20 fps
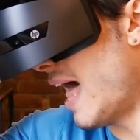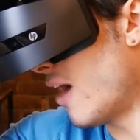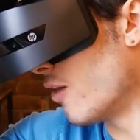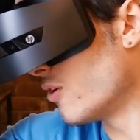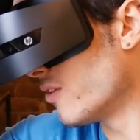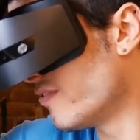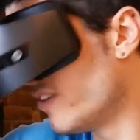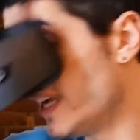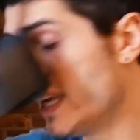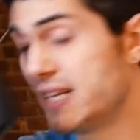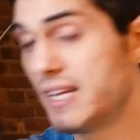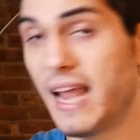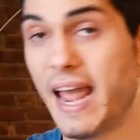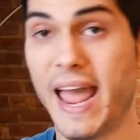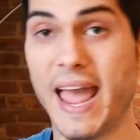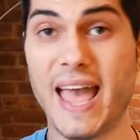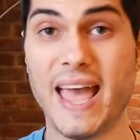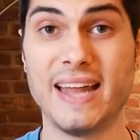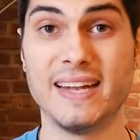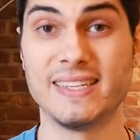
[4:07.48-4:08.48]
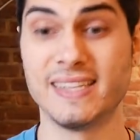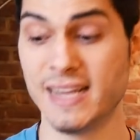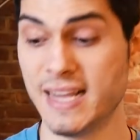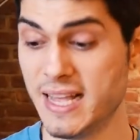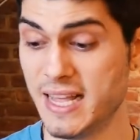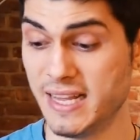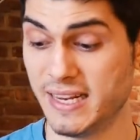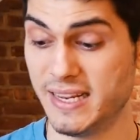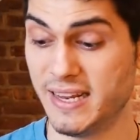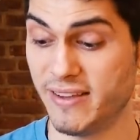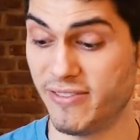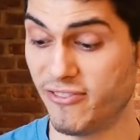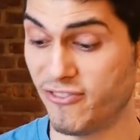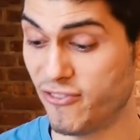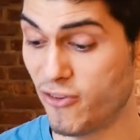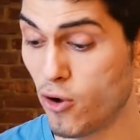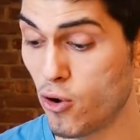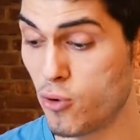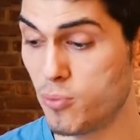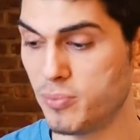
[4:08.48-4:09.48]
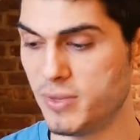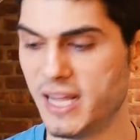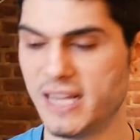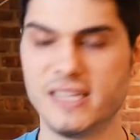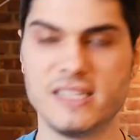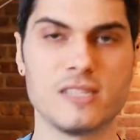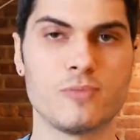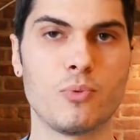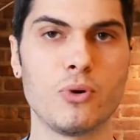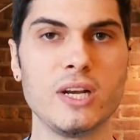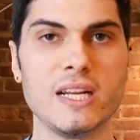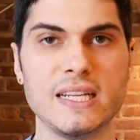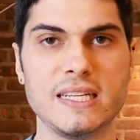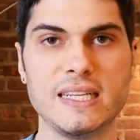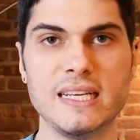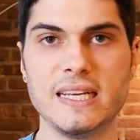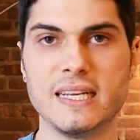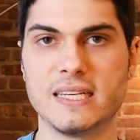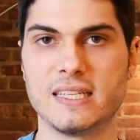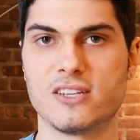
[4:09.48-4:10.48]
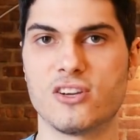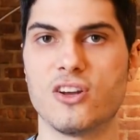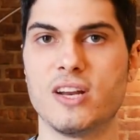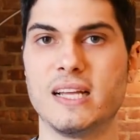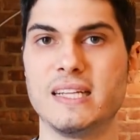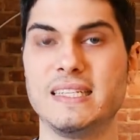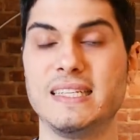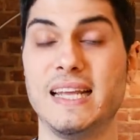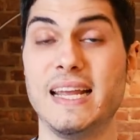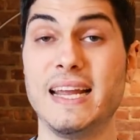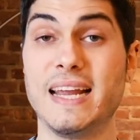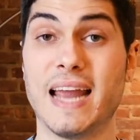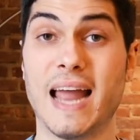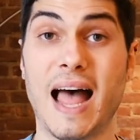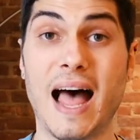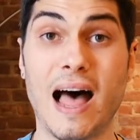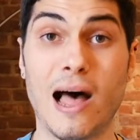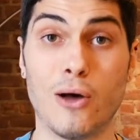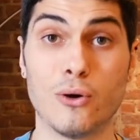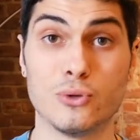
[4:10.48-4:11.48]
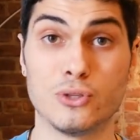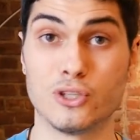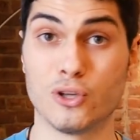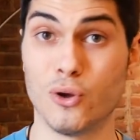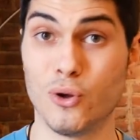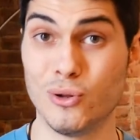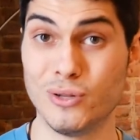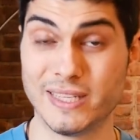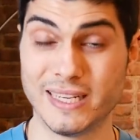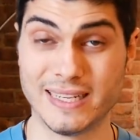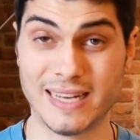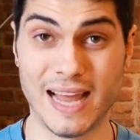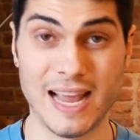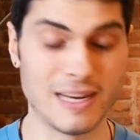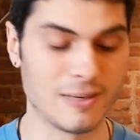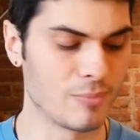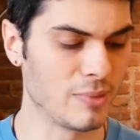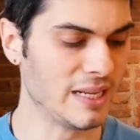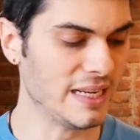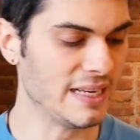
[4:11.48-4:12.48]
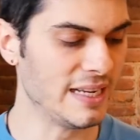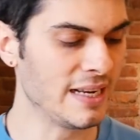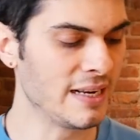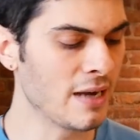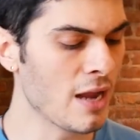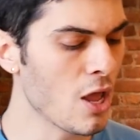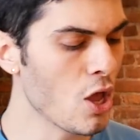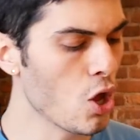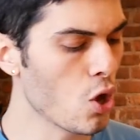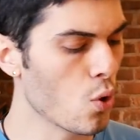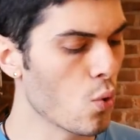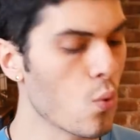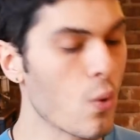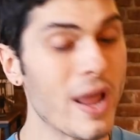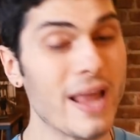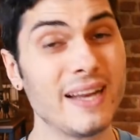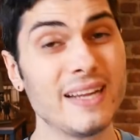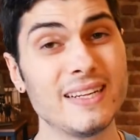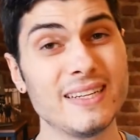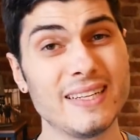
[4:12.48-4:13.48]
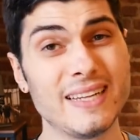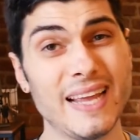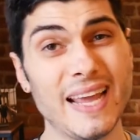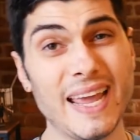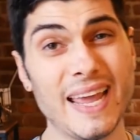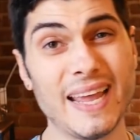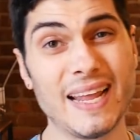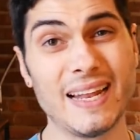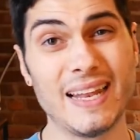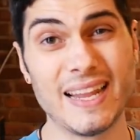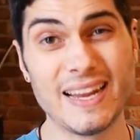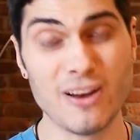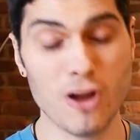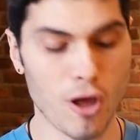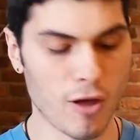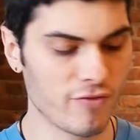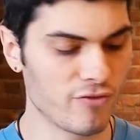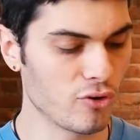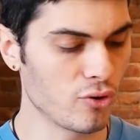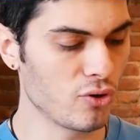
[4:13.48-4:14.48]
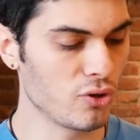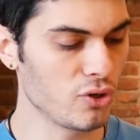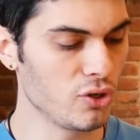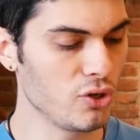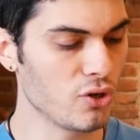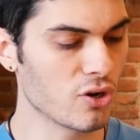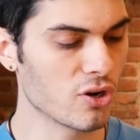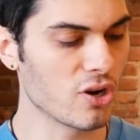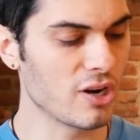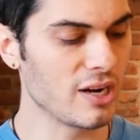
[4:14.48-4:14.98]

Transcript: out of it. And the foam that is pretty thick is gonna take out all the light bleeding, when in the Lenovo you're